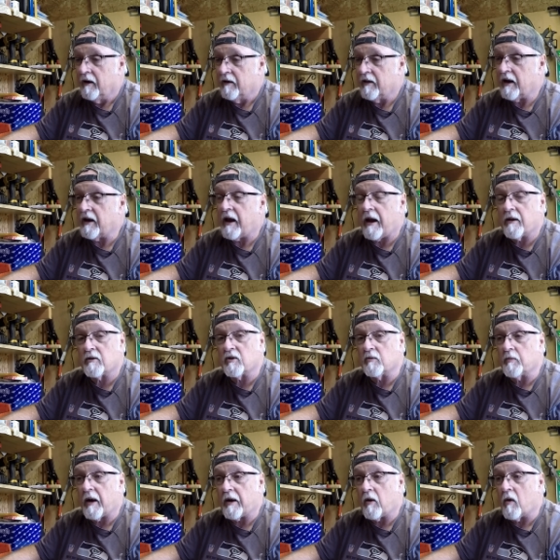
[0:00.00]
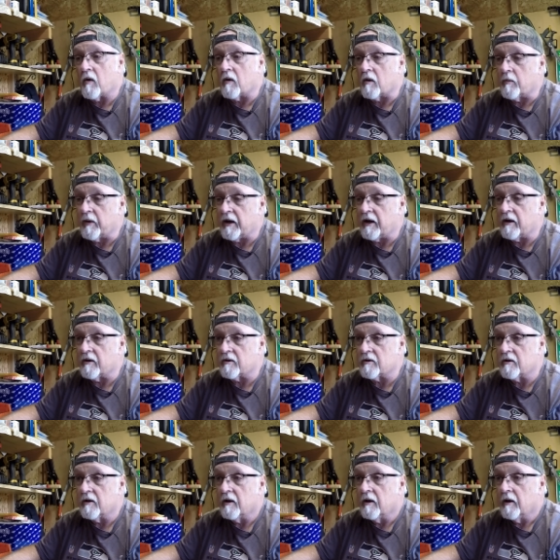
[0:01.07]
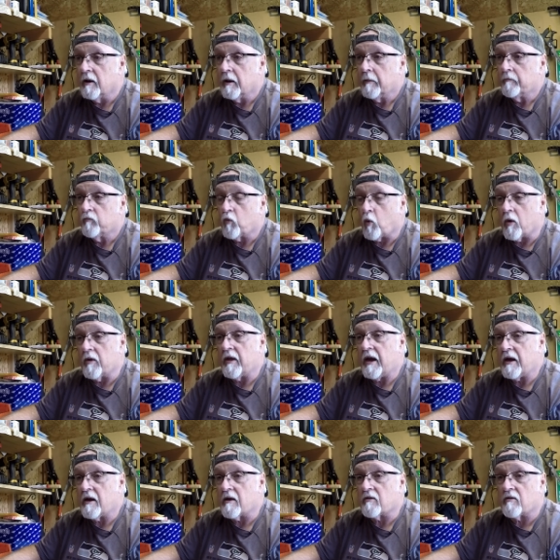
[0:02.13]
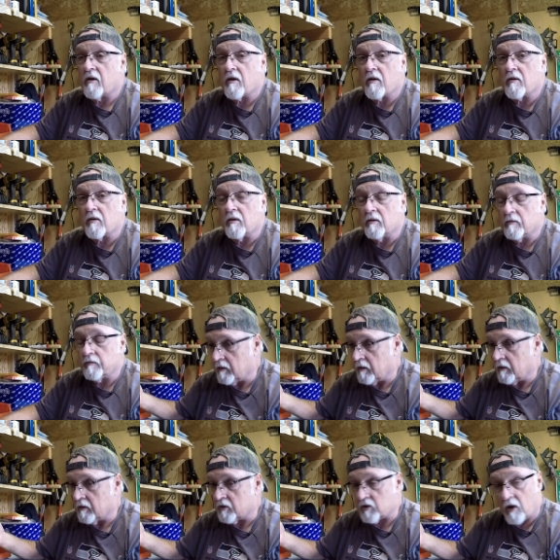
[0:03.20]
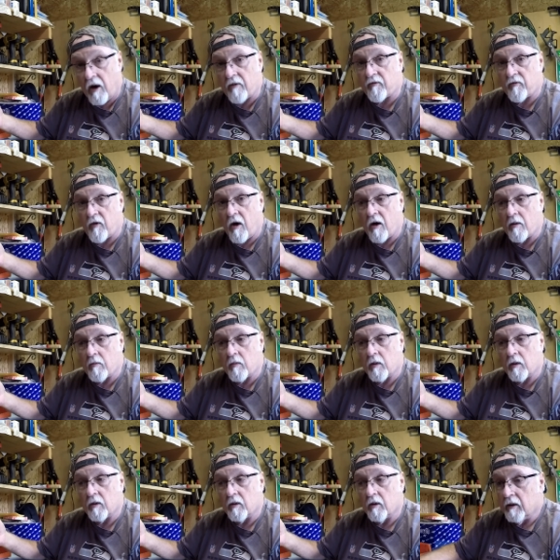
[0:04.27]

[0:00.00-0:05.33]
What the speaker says: They canceled my order because where they get their stuff from